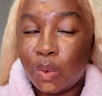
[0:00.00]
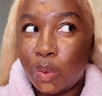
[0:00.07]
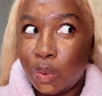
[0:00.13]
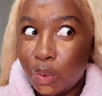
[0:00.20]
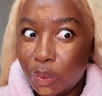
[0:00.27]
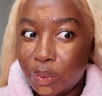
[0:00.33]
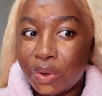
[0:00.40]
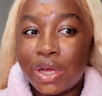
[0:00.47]

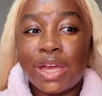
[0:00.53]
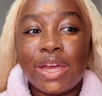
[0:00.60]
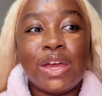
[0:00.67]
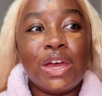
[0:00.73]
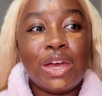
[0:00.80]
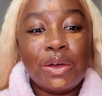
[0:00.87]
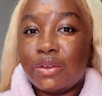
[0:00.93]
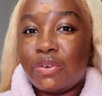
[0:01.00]
Whew.
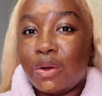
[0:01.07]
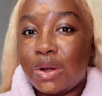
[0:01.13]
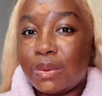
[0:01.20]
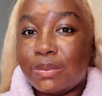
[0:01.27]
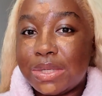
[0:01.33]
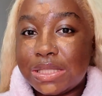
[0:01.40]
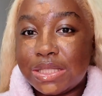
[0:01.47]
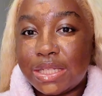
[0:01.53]
If I would have
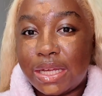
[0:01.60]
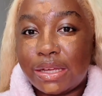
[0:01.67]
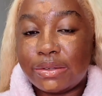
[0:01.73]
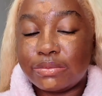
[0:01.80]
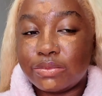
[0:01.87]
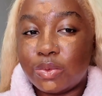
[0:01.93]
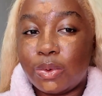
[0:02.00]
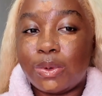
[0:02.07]
missed
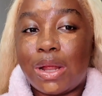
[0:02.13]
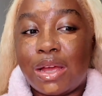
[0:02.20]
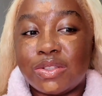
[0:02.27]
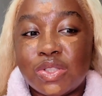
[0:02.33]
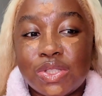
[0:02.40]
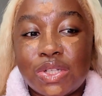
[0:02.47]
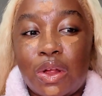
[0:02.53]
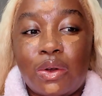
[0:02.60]
that, we would have had
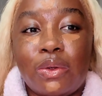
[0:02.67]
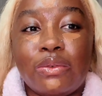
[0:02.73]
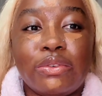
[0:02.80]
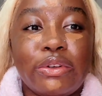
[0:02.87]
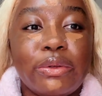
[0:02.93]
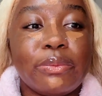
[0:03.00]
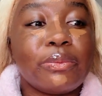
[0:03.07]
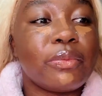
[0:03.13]
to start over.
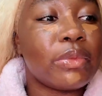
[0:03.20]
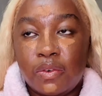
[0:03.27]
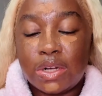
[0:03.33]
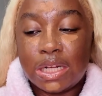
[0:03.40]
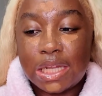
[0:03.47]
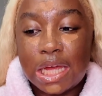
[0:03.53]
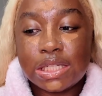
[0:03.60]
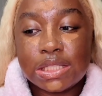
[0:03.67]
For
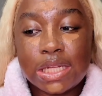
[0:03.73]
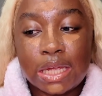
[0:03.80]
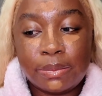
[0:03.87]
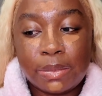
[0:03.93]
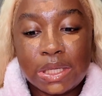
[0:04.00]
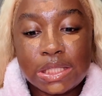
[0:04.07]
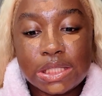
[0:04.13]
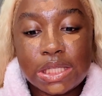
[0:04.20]
the last 9
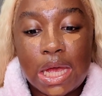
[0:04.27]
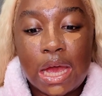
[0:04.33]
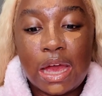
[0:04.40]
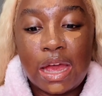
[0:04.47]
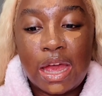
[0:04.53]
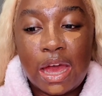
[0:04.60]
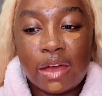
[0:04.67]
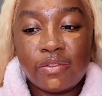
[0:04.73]
months,
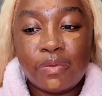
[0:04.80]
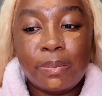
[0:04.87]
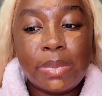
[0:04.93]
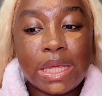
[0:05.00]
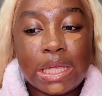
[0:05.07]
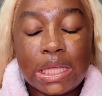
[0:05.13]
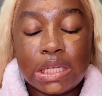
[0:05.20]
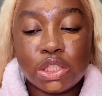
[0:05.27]
I have
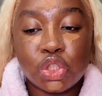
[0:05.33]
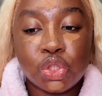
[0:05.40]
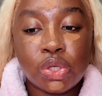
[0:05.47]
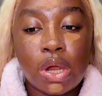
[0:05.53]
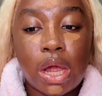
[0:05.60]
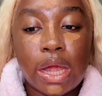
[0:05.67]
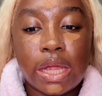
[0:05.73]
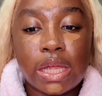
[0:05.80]
been
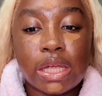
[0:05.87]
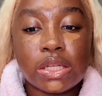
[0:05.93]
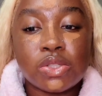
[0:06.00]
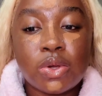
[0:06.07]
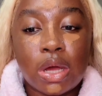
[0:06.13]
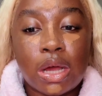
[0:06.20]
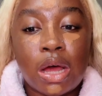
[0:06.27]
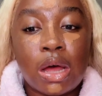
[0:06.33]
trying
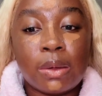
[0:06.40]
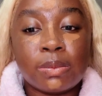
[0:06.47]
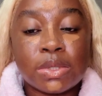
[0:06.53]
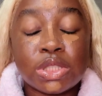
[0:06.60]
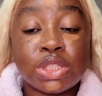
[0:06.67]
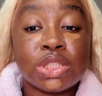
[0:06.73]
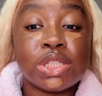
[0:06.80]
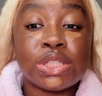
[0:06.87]
to
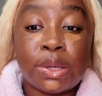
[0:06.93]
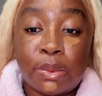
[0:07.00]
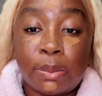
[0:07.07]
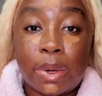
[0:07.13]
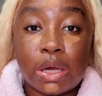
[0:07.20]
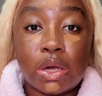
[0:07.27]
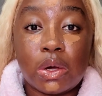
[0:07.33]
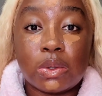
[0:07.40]
accomplish some of
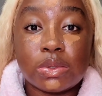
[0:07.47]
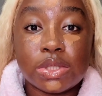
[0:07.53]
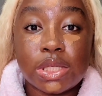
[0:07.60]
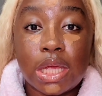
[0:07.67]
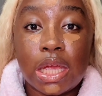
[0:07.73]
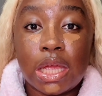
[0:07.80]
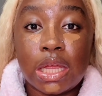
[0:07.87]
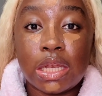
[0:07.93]
my goals,
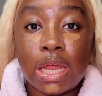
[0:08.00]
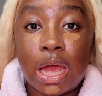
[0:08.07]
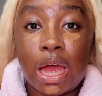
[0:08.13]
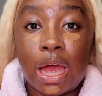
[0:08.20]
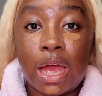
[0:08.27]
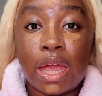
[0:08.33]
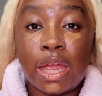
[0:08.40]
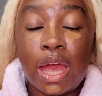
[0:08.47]
and
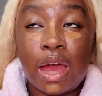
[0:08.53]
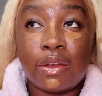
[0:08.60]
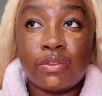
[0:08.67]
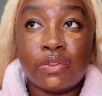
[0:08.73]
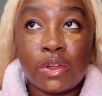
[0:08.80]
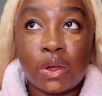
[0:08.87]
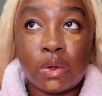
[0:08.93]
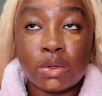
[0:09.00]
I have
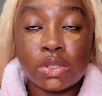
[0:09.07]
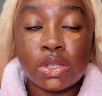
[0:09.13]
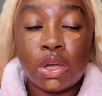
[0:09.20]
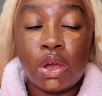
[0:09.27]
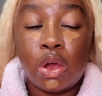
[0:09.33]
failed